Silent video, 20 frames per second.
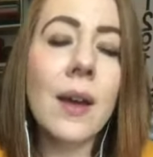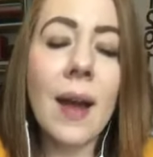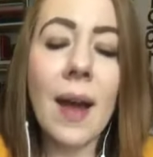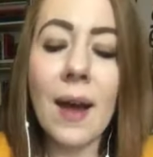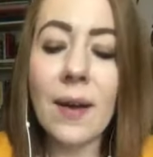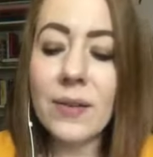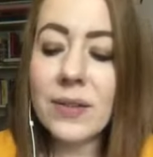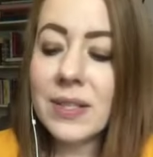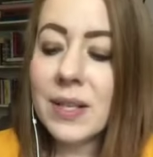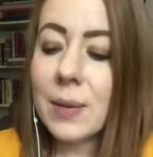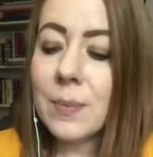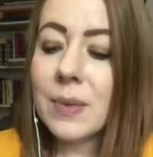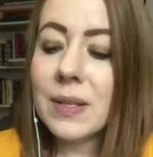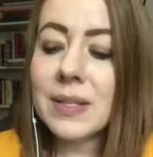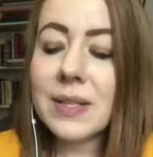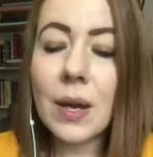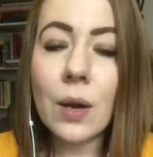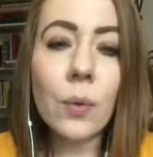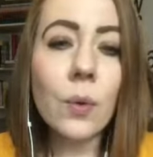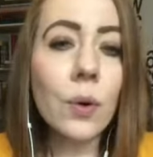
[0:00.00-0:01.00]
Have
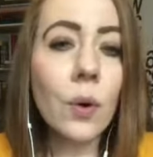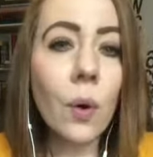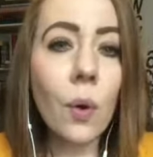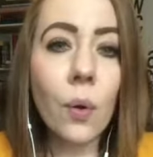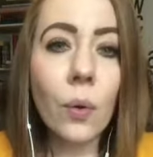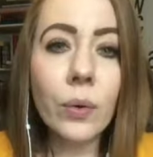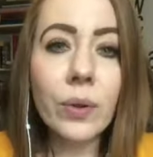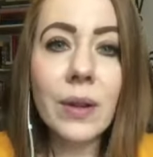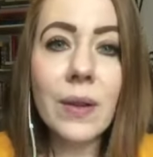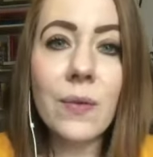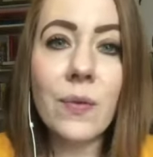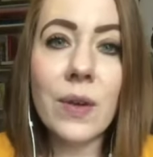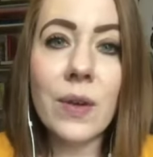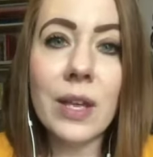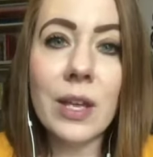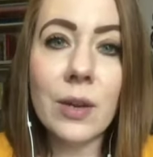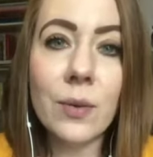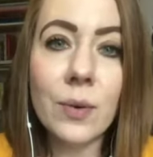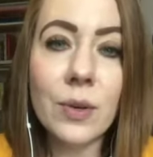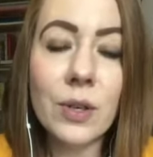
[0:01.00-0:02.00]
statements that would only fit
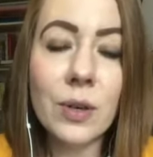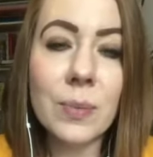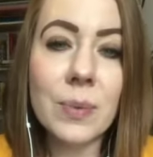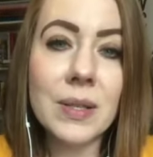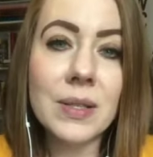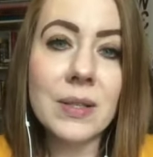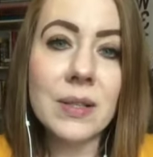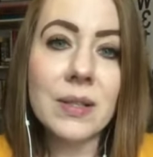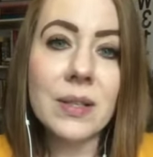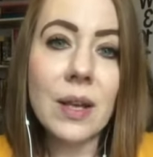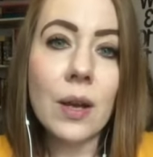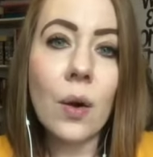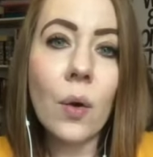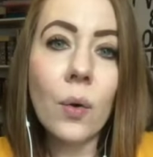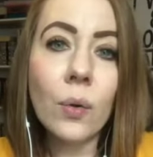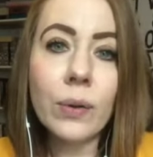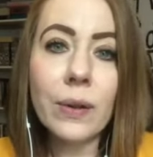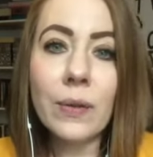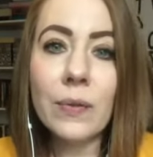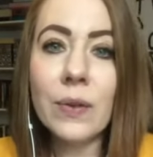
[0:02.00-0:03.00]
you and your business, that
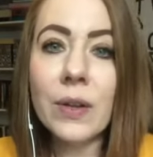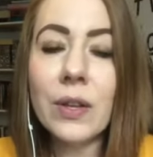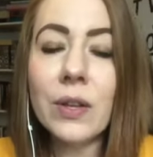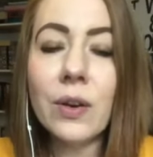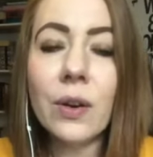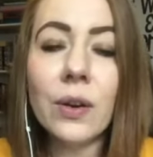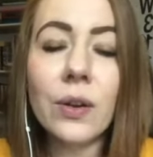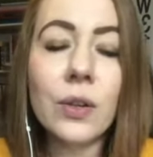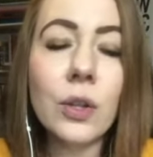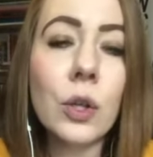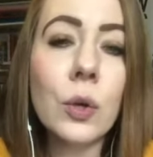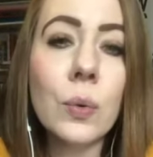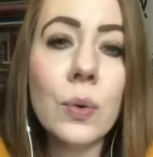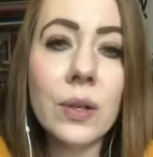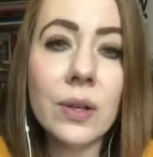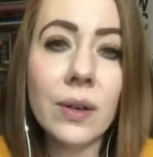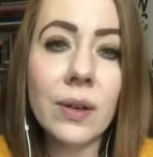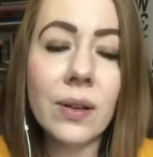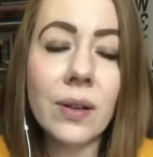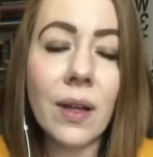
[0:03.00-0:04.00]
only fit you and
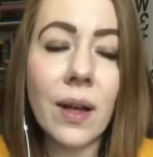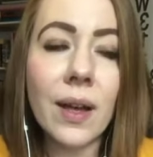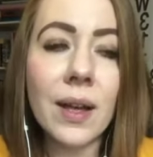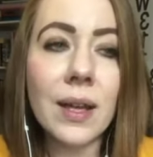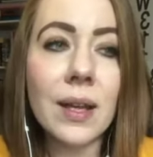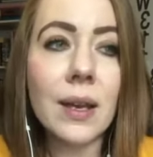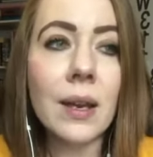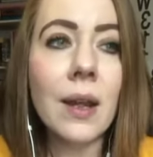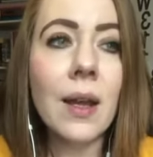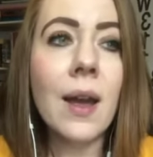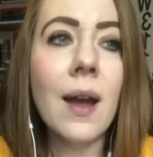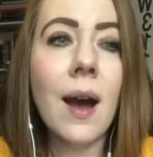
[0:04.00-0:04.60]
your client.